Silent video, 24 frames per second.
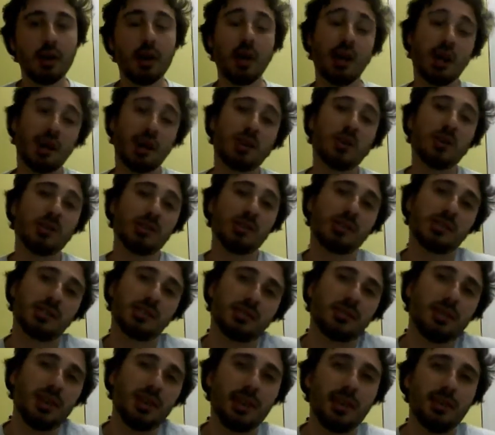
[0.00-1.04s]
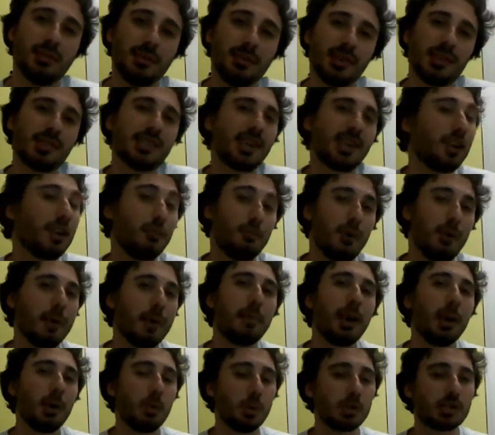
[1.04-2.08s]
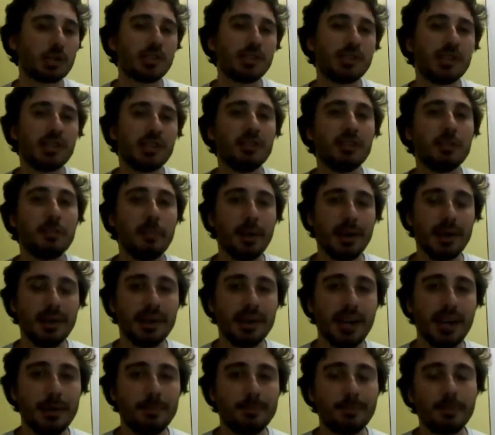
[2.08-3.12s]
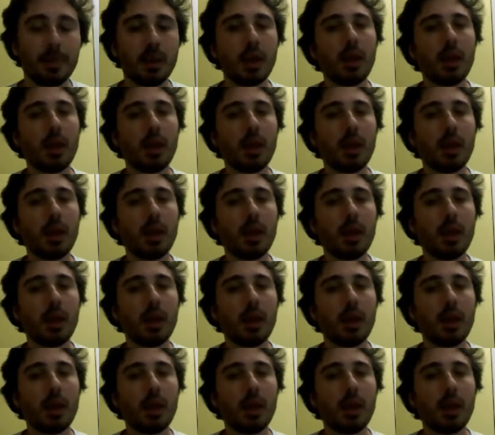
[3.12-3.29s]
because the son of my pain was considered a bad name.